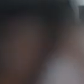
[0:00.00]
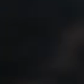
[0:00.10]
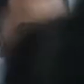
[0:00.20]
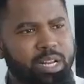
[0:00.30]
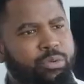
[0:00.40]

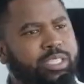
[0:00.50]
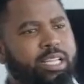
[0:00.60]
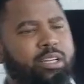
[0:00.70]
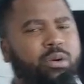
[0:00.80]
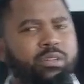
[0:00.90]
When I reached
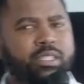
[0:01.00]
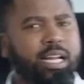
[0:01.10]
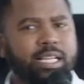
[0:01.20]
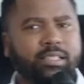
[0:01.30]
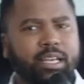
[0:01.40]
that hostel, I
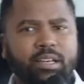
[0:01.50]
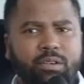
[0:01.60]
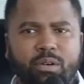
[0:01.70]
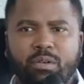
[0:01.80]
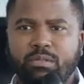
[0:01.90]
said,
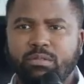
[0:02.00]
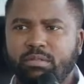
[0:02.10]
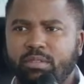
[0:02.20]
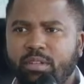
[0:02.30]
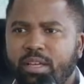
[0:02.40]
no.
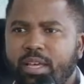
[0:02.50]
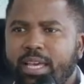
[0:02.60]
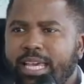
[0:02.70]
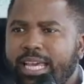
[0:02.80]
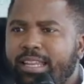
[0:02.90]

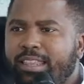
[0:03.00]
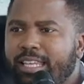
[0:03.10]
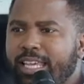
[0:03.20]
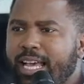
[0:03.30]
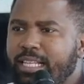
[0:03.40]
In 3
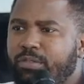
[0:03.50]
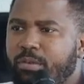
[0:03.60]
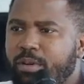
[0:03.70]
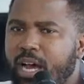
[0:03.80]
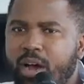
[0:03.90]
years
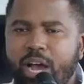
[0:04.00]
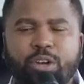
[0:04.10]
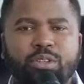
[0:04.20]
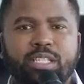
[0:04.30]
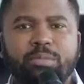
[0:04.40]
from now, I
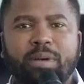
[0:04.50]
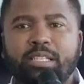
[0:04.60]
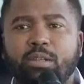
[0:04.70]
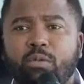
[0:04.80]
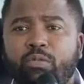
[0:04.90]
don't see
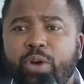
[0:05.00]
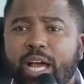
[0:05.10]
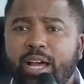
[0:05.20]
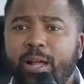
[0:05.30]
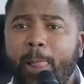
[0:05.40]
myself where?
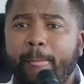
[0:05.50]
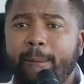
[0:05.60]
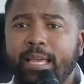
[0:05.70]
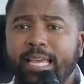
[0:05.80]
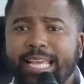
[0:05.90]

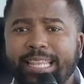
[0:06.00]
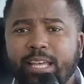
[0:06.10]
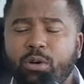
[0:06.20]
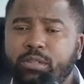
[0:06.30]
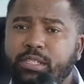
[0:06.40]
In the
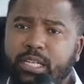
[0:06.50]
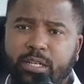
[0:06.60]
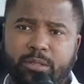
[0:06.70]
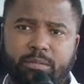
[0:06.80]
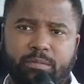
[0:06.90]
hostel.
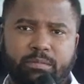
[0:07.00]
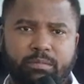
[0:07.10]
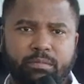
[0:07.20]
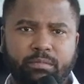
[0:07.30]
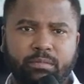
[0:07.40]

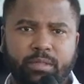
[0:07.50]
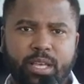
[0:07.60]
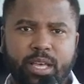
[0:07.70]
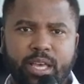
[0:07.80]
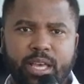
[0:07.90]

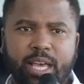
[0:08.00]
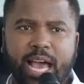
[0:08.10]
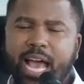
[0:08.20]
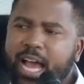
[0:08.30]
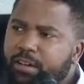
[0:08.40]

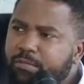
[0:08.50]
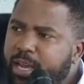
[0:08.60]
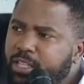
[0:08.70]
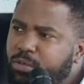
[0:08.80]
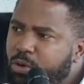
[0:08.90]
I have my
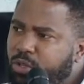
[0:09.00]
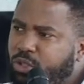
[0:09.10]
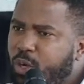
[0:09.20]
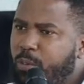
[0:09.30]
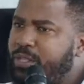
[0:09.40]
small
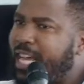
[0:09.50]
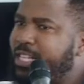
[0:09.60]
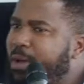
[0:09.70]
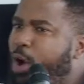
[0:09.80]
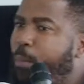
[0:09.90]
jobs as
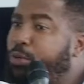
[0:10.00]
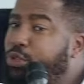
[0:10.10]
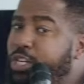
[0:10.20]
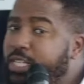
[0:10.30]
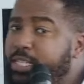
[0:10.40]
my
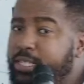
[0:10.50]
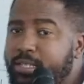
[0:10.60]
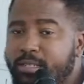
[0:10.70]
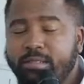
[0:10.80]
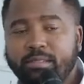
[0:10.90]

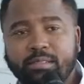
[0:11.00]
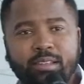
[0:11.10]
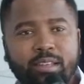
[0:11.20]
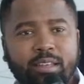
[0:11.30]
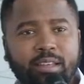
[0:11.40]
opportunities.
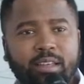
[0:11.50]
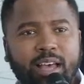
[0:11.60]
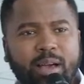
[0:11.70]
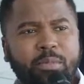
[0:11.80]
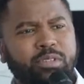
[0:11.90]

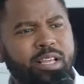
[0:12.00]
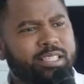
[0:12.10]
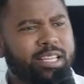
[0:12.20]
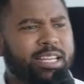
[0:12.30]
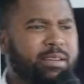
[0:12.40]
I'm also a
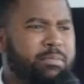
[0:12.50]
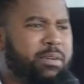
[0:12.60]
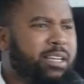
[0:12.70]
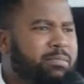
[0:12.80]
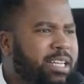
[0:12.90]
celeb.
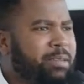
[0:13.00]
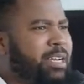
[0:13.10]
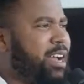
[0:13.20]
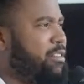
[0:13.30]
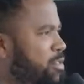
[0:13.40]

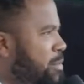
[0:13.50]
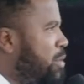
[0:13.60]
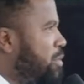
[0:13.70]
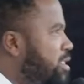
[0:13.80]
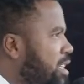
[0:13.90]
Katiwandabenga from a
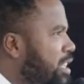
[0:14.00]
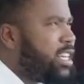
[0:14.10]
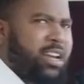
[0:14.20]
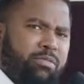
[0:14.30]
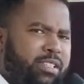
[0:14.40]
hostel,
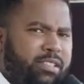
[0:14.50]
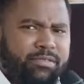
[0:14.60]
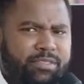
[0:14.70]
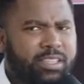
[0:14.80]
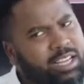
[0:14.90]
ngenda ku TV.
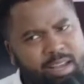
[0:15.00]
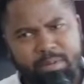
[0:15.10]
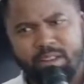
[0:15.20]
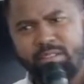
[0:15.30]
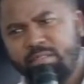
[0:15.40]

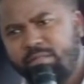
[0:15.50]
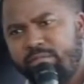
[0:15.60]
No.